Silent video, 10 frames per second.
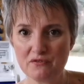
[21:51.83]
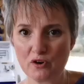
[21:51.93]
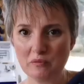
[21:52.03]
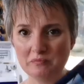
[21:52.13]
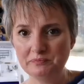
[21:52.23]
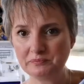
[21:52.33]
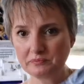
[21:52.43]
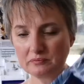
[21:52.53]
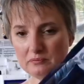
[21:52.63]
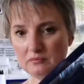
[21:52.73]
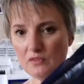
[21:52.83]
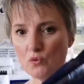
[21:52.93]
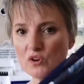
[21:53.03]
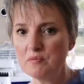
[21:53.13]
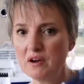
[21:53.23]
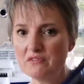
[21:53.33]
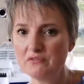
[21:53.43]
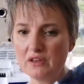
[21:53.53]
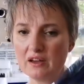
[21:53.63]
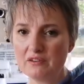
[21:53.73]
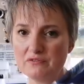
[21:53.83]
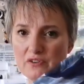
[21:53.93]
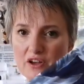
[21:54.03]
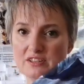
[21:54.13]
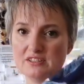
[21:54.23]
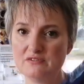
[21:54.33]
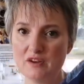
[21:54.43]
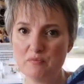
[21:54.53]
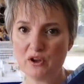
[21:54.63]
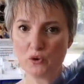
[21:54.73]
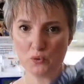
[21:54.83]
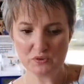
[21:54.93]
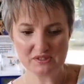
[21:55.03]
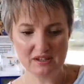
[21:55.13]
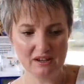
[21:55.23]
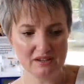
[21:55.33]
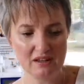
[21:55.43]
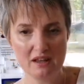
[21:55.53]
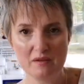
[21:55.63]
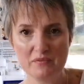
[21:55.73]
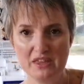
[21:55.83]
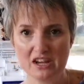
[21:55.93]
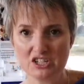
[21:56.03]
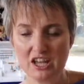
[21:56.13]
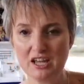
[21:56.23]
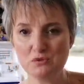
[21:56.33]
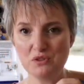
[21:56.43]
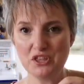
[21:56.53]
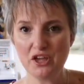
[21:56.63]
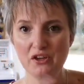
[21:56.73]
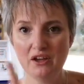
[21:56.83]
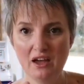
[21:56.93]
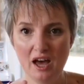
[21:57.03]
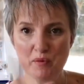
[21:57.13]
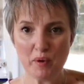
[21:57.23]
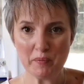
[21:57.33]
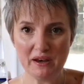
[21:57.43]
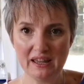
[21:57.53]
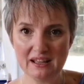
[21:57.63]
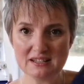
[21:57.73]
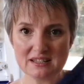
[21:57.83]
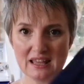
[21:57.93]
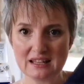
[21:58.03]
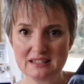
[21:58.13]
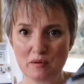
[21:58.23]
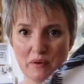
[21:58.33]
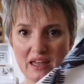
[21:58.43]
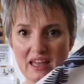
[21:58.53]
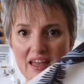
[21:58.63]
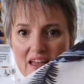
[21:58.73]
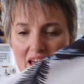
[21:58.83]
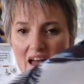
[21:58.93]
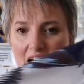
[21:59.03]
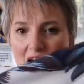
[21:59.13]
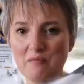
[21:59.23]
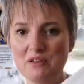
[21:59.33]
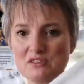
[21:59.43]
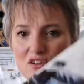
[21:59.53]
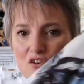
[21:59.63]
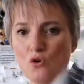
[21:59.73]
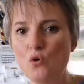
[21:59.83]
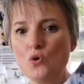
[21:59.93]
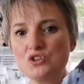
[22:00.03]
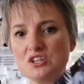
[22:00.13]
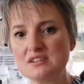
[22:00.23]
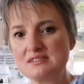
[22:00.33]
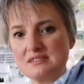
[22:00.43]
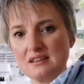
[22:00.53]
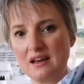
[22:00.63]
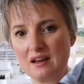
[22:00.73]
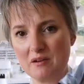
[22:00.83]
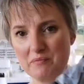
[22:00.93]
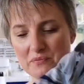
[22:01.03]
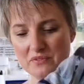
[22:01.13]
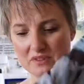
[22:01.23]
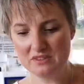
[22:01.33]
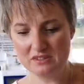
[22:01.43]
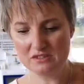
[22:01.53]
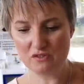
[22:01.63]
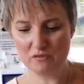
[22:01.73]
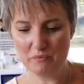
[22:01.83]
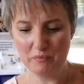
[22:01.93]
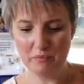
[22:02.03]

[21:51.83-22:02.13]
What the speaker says: from one of my first fabric hauls that I shared with you. I'll pop a link to that up here. It's a gorgeous sort of